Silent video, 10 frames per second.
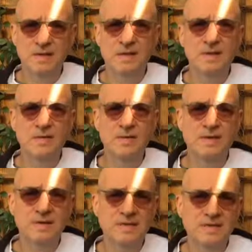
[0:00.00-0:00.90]

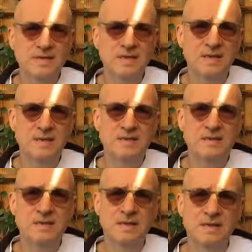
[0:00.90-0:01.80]

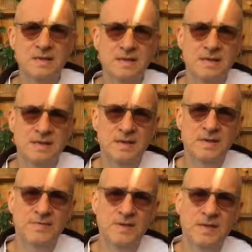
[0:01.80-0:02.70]
inauthenticities. And
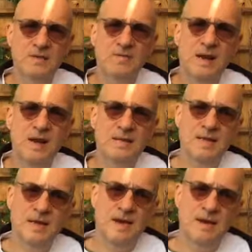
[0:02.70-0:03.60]
if we can ride
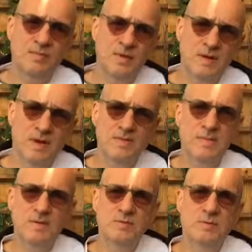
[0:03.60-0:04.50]
that out, we come
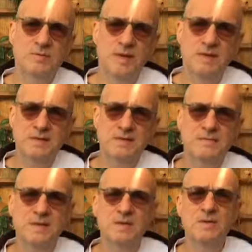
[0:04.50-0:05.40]
into a place of
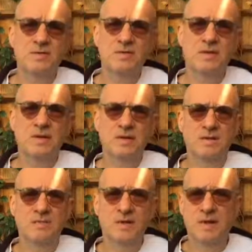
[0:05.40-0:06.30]
security
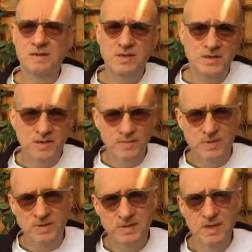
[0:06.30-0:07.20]
in relationship,
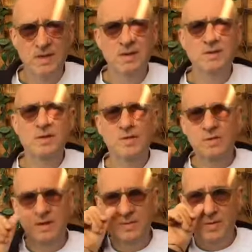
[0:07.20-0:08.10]
which is
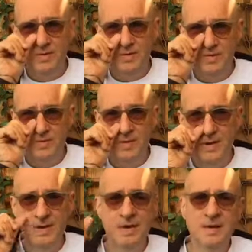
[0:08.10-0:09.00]
totally worth doing.
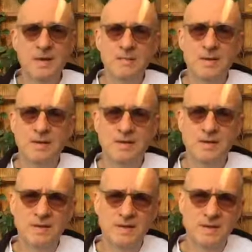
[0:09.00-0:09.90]
But
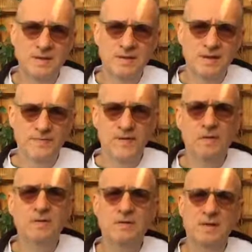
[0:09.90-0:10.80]
the
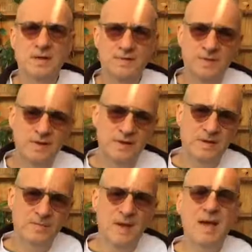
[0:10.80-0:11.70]
difficulty of the
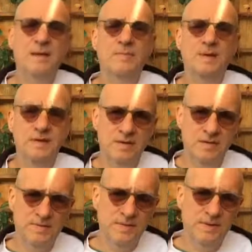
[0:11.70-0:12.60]
abandonment
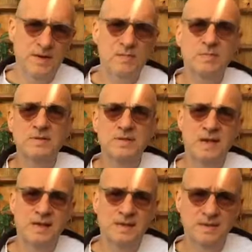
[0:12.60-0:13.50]
terror and the terrible
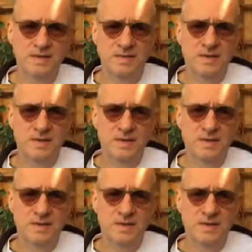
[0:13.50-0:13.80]
sadness